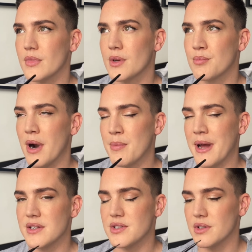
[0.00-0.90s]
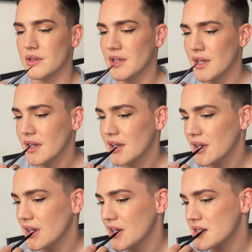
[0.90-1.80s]
pencil
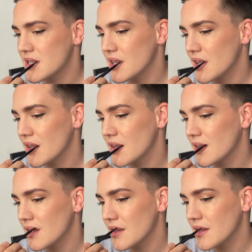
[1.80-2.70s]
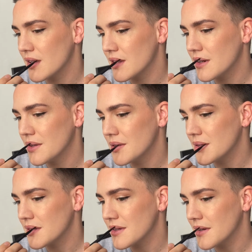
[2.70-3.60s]
is that the cooler
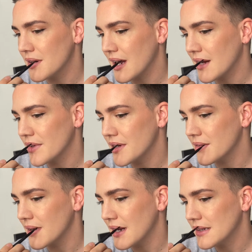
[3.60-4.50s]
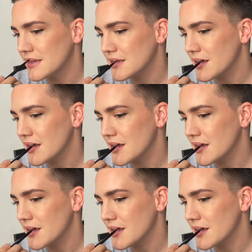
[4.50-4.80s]
ones don't have any red, so they